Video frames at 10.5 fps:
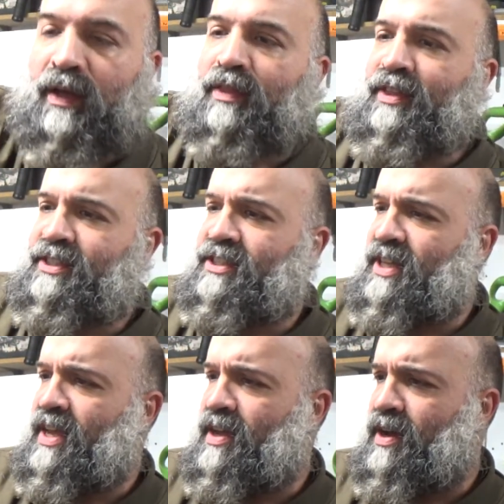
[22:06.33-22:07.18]
This is
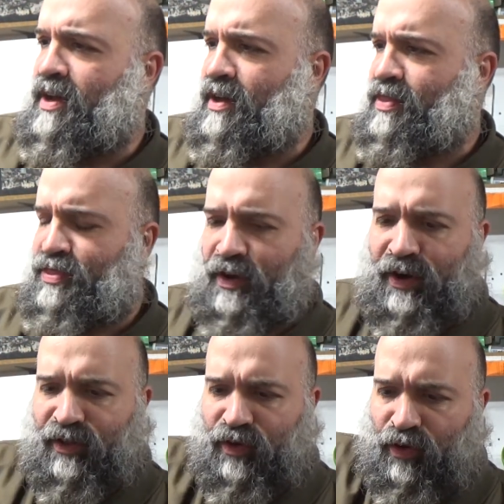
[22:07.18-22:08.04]
a
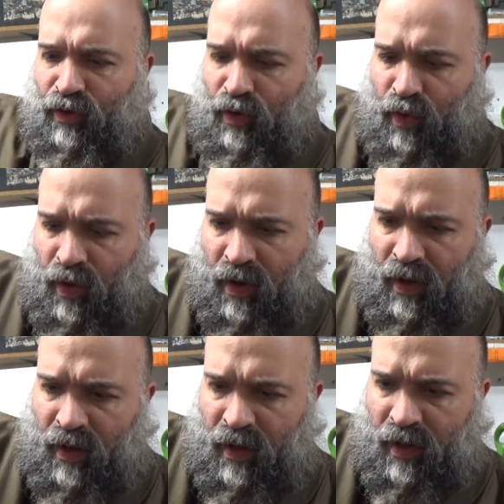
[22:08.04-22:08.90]
32
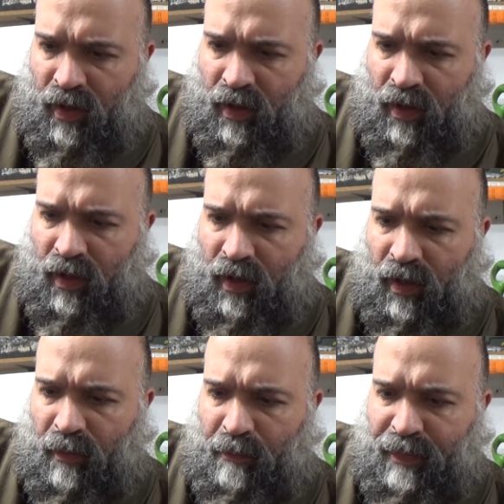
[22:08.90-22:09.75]

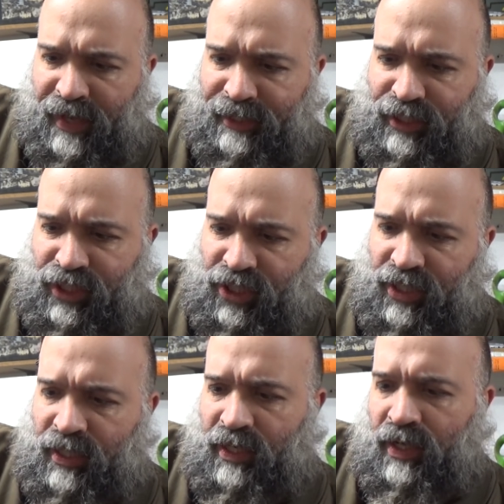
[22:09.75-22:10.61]
pitch.
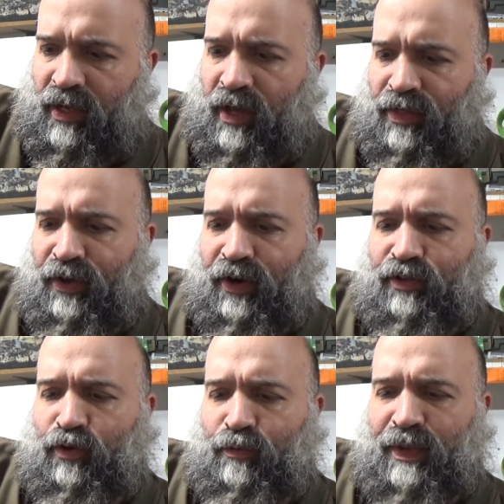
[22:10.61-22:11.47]

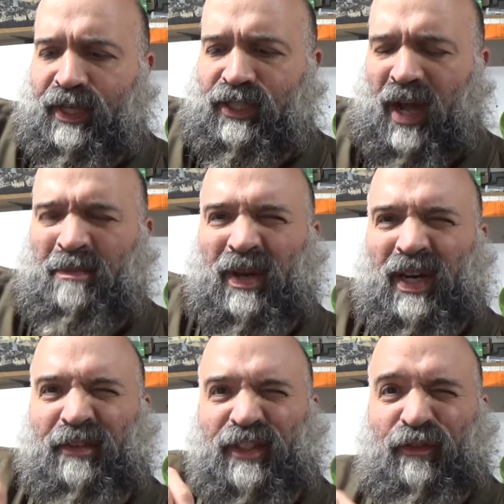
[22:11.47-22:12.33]
32 pitch. I
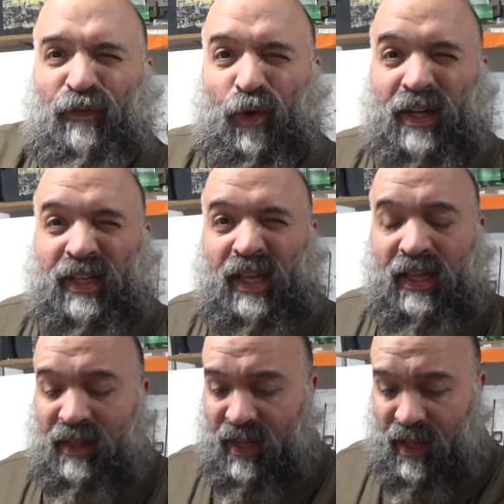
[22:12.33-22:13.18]
believe it's
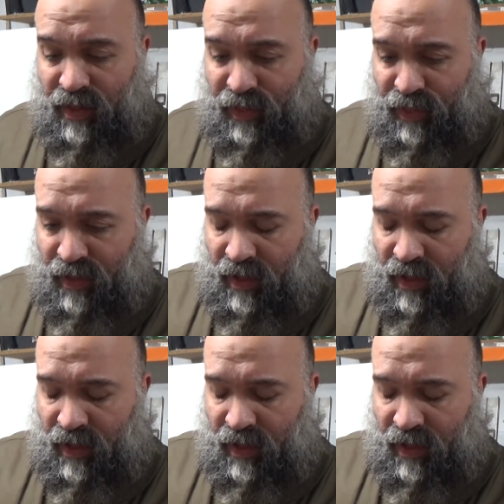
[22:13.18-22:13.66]
14 teeth